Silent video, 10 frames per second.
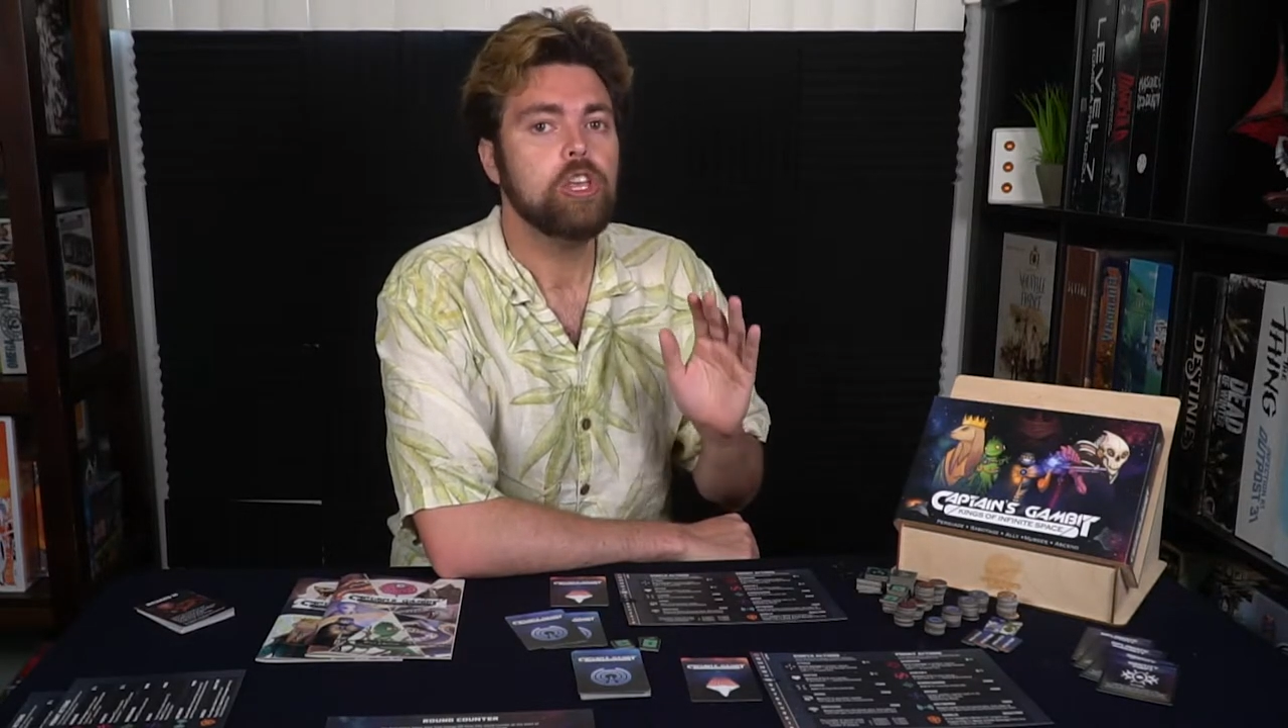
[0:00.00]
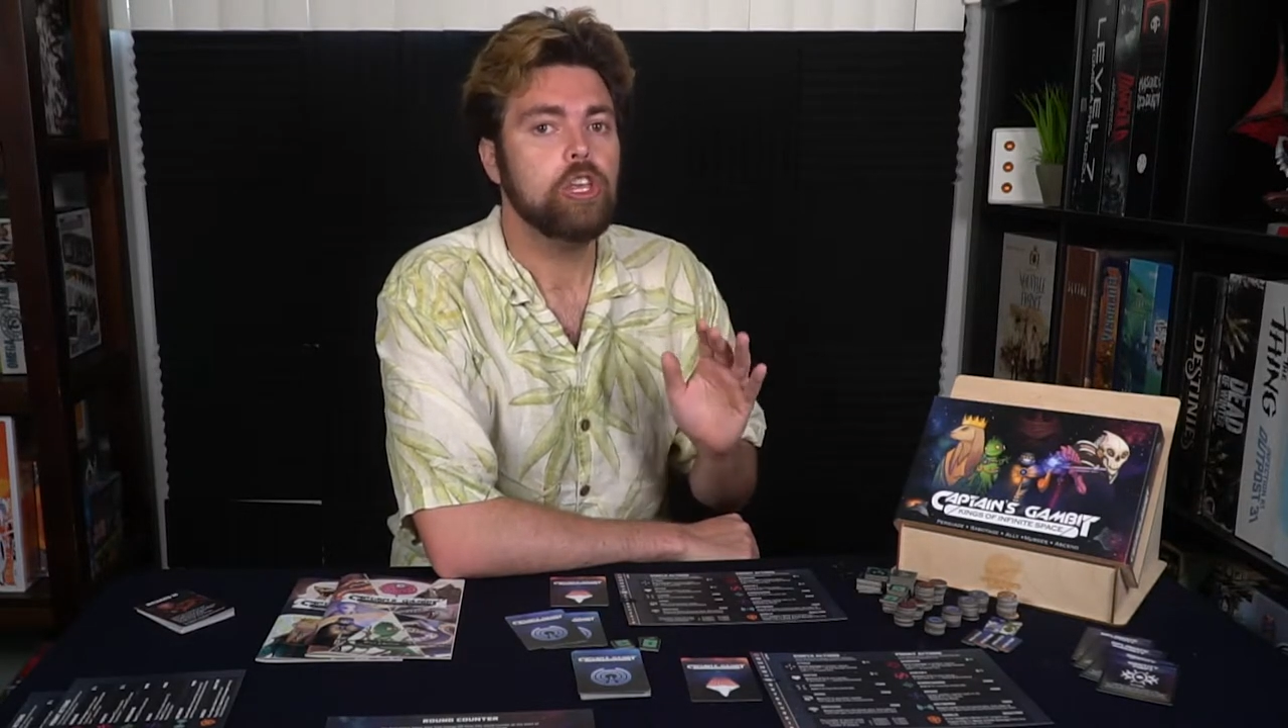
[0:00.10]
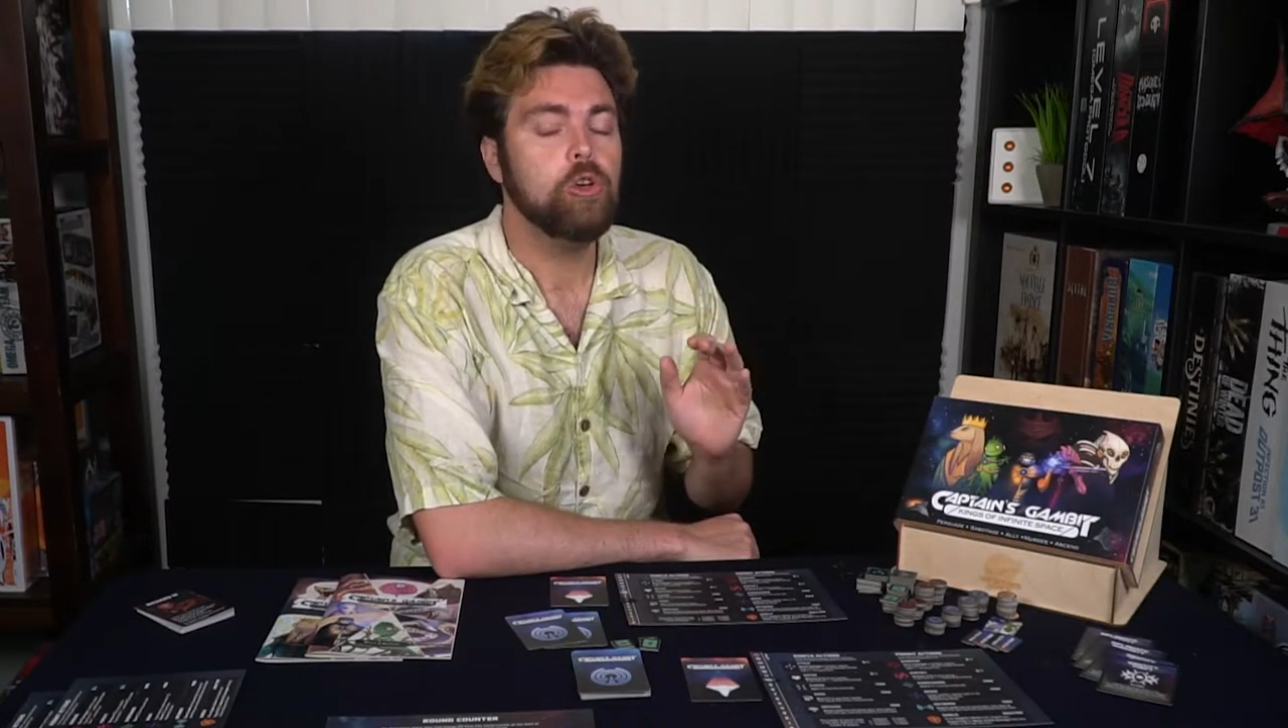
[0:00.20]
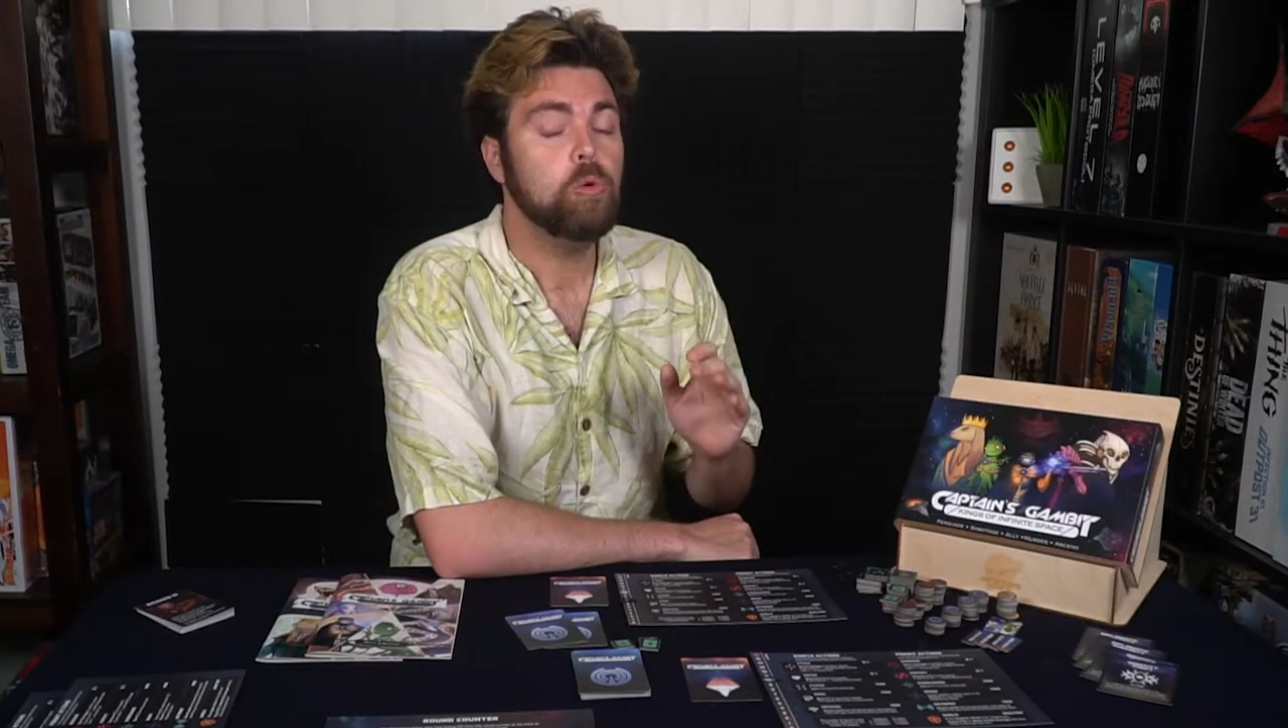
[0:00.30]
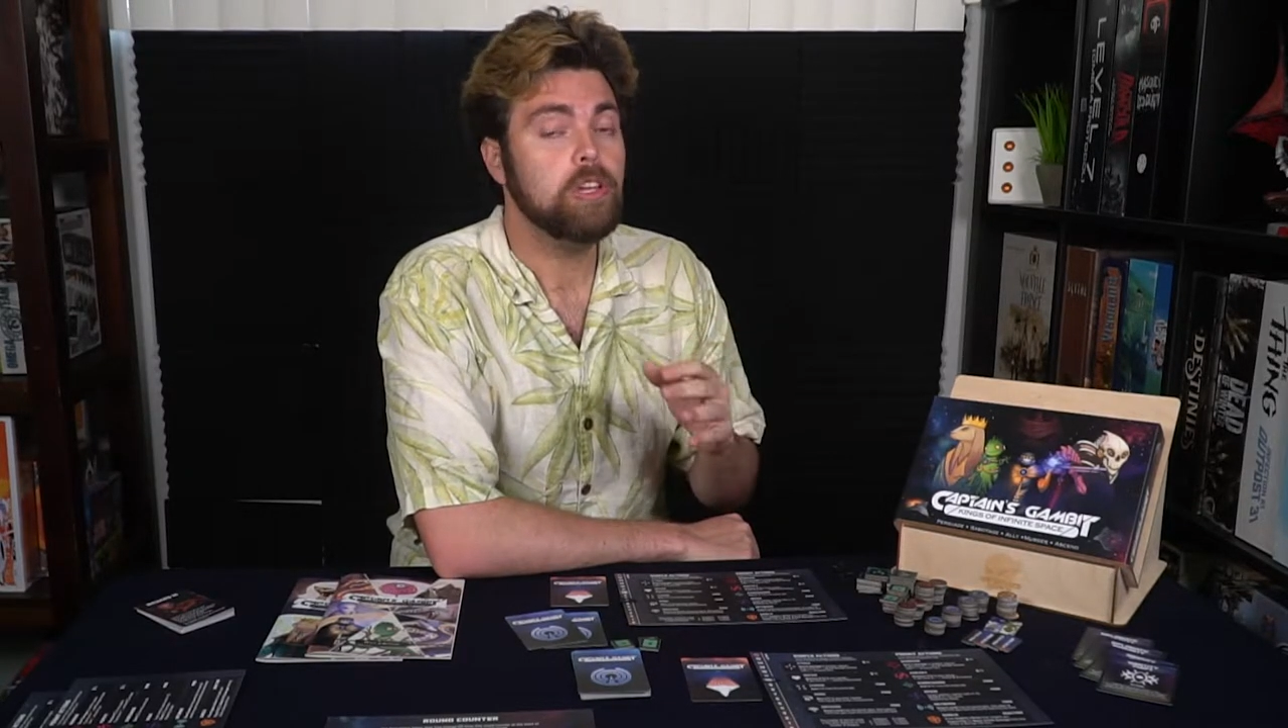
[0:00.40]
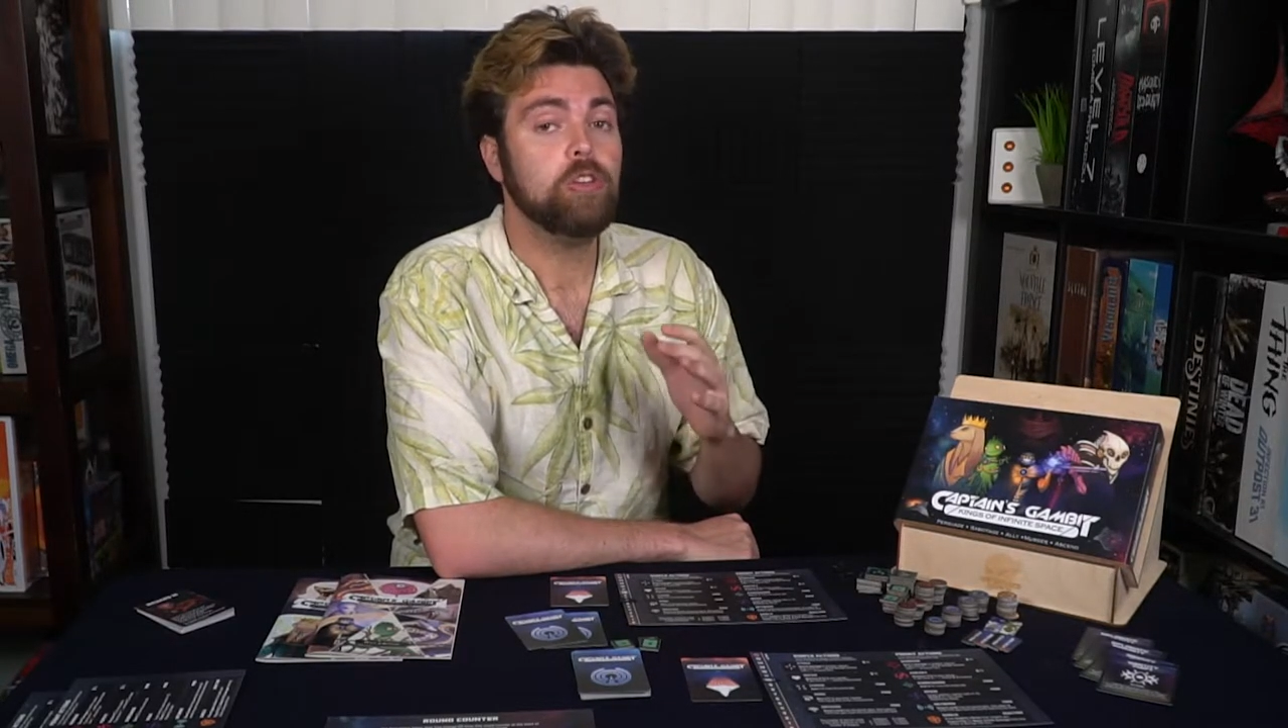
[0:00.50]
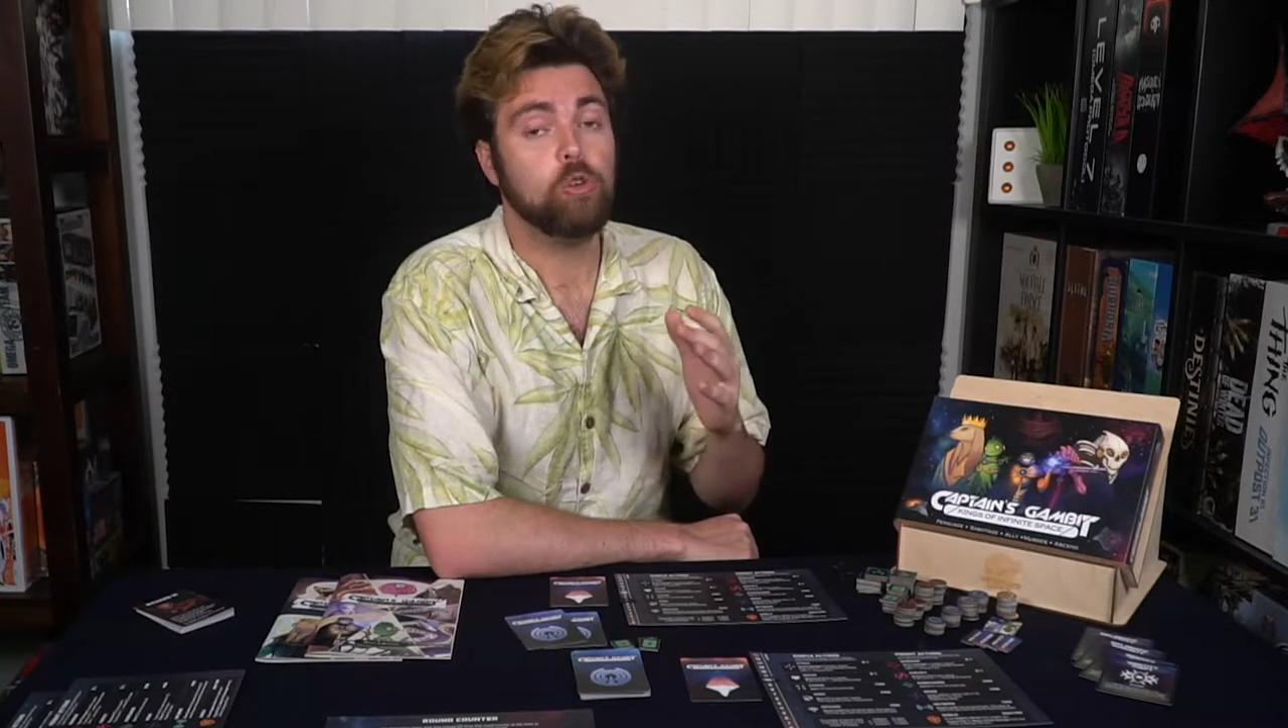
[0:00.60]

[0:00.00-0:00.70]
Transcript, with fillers: You need